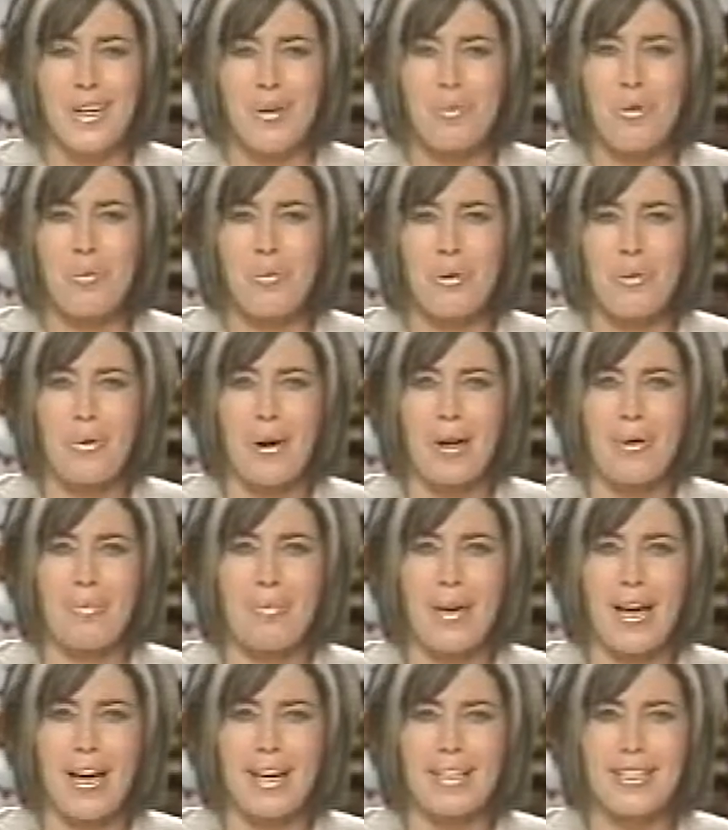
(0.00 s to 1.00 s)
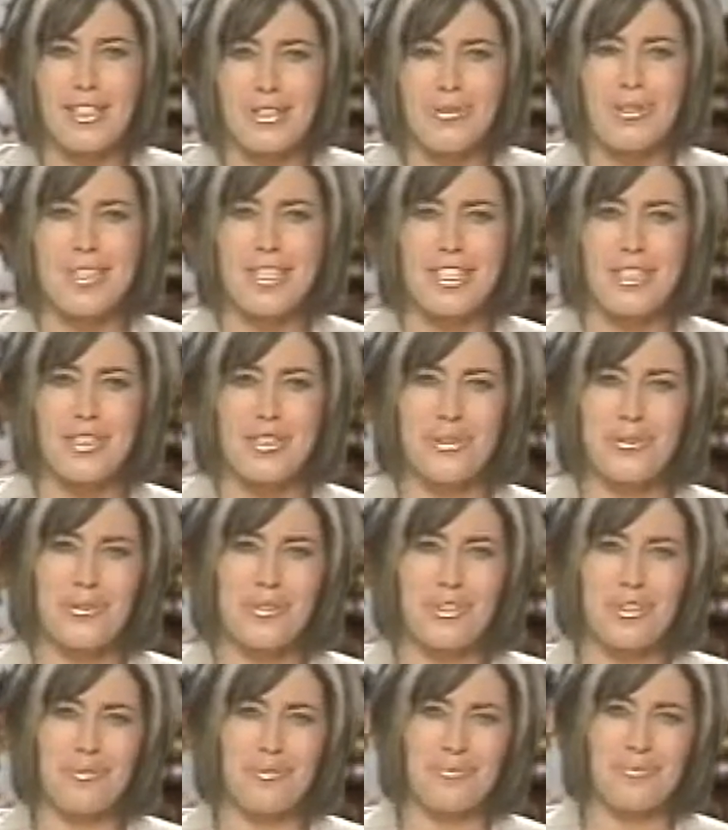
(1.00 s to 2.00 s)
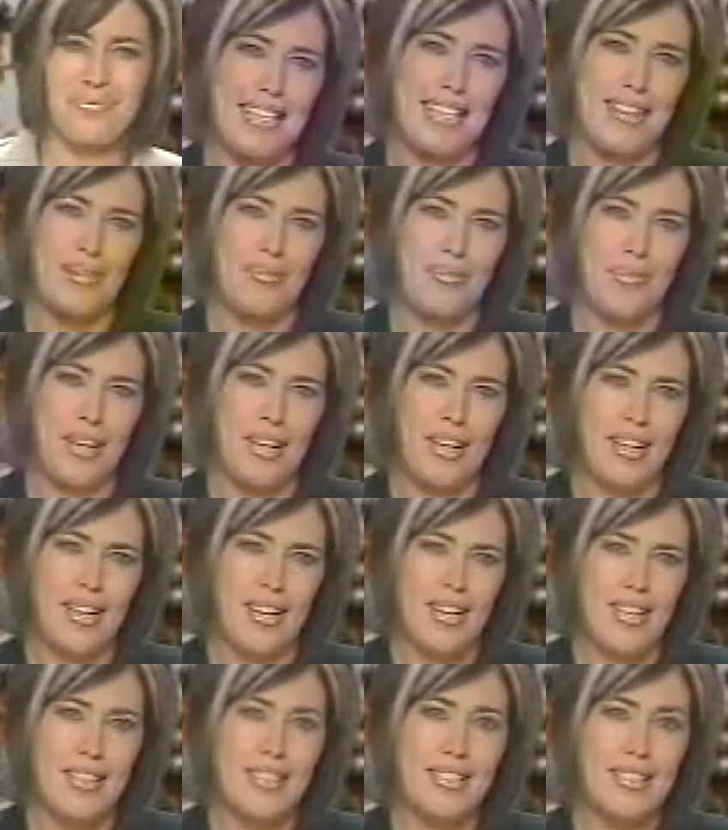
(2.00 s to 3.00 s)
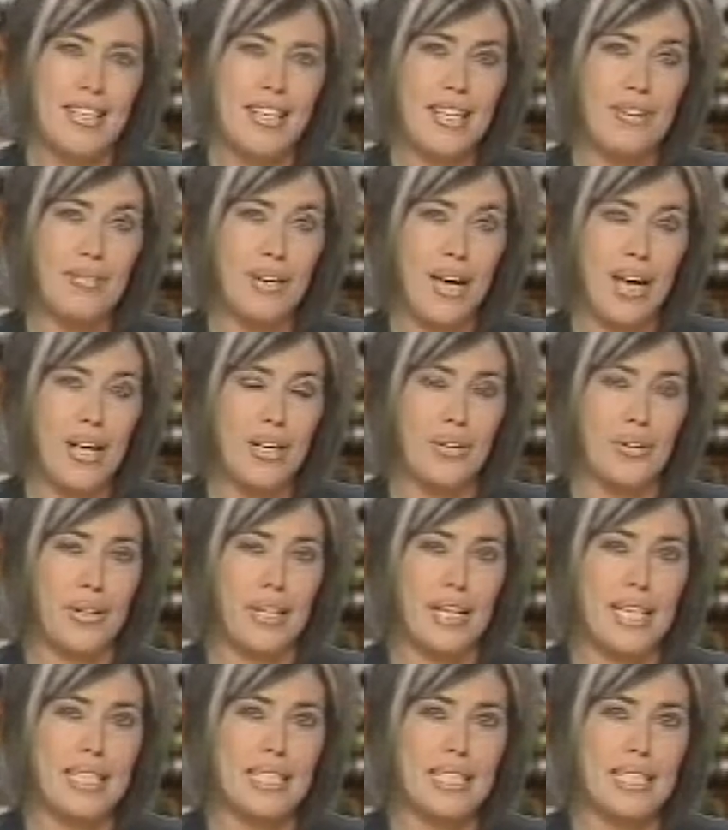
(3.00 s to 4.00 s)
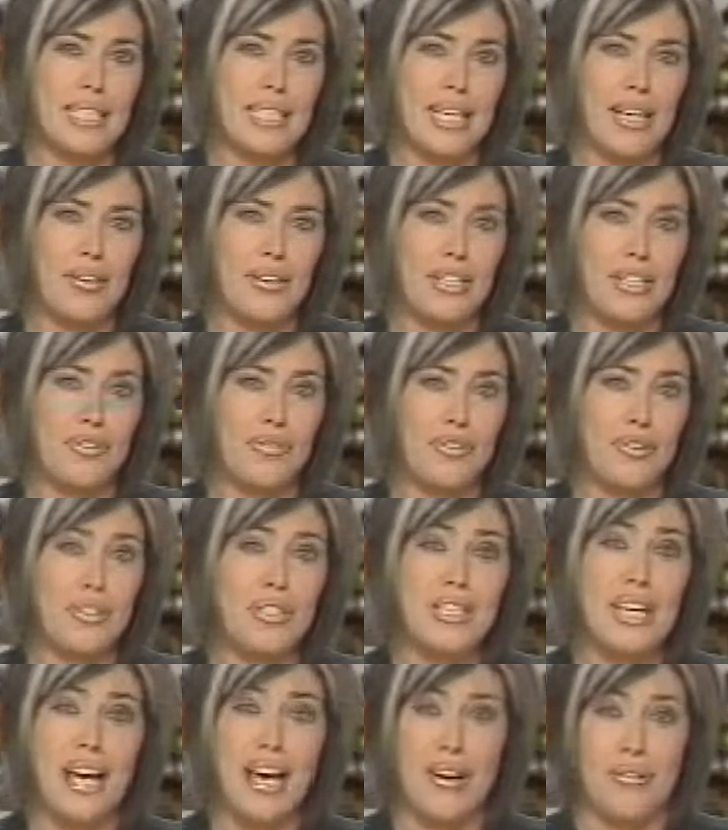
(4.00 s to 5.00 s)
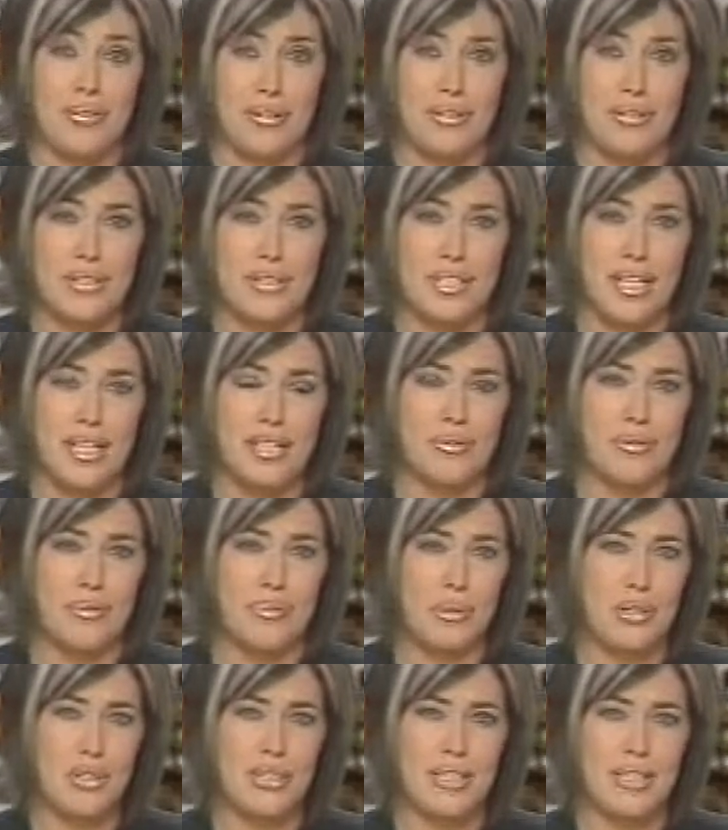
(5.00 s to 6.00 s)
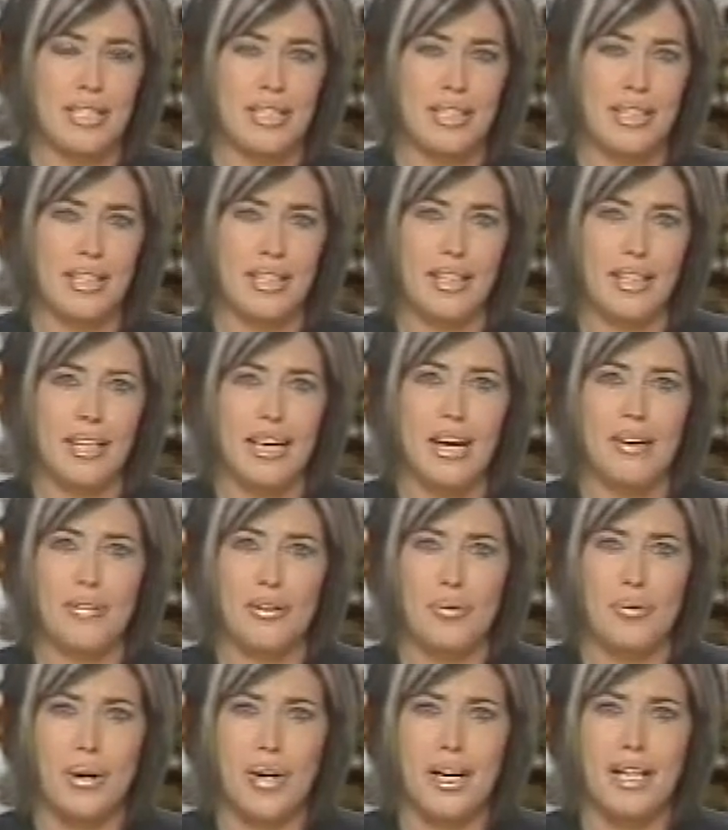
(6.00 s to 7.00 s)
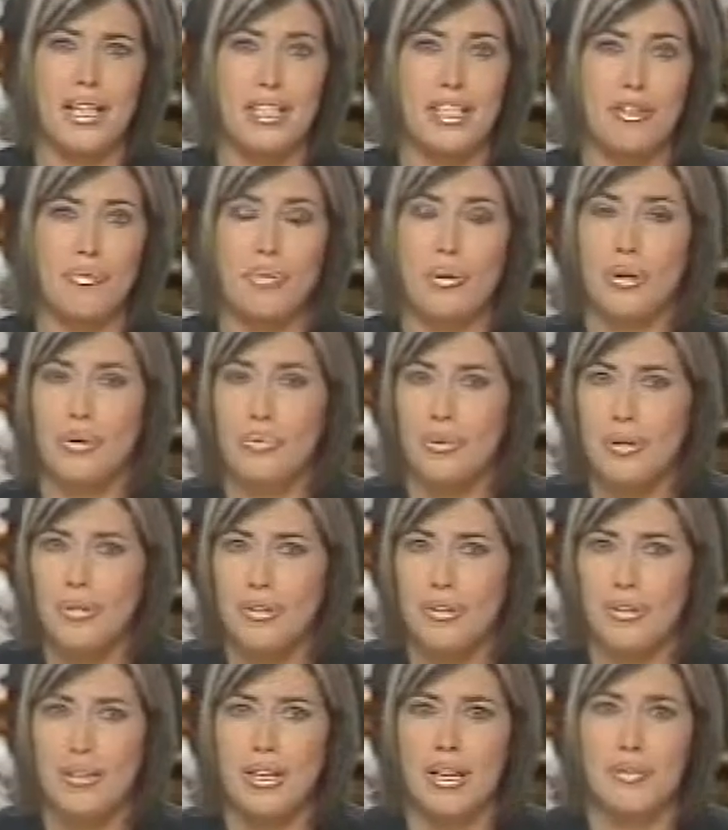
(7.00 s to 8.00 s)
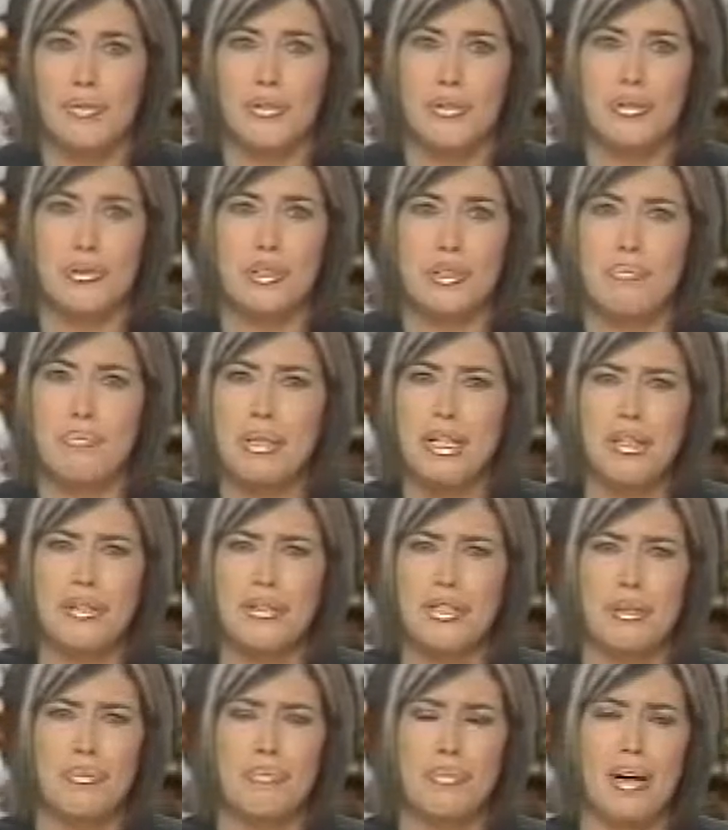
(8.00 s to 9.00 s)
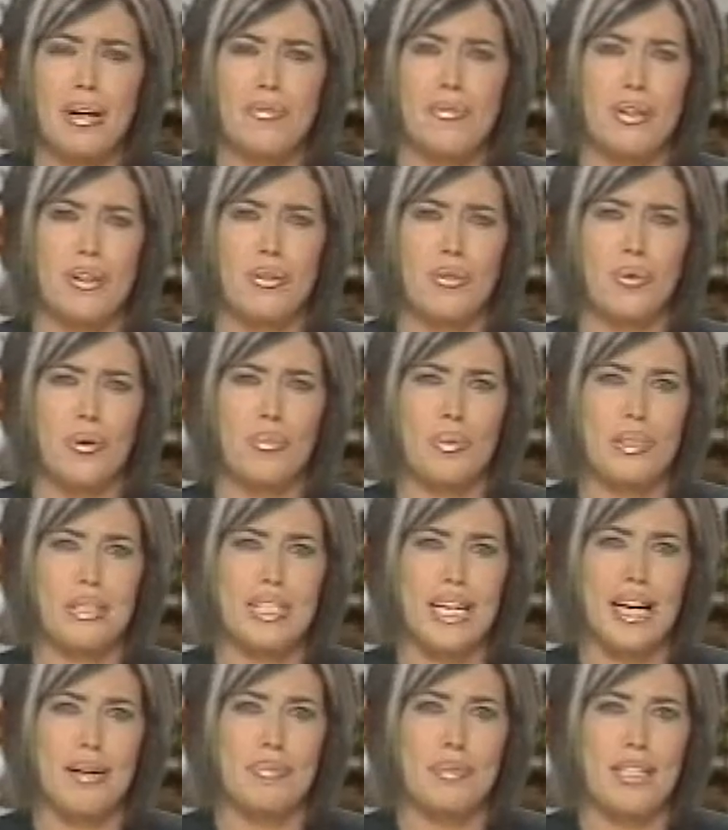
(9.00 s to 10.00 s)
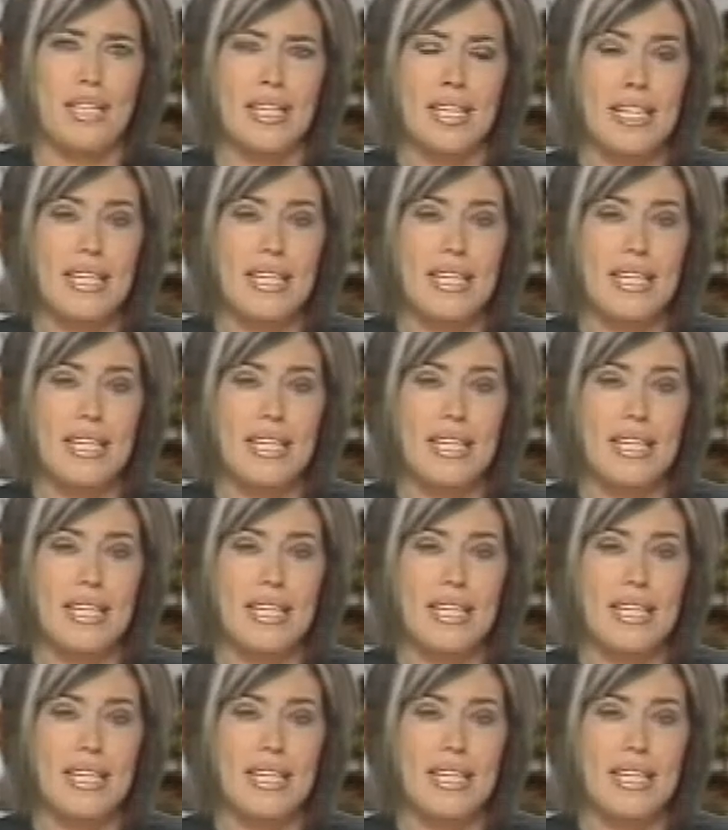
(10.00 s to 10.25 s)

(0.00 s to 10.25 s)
We'll be right back. Do stay tuned. The city of Calgary has declared its first ever state of emergency. Heavy rains have put river levels meters above their normal depths.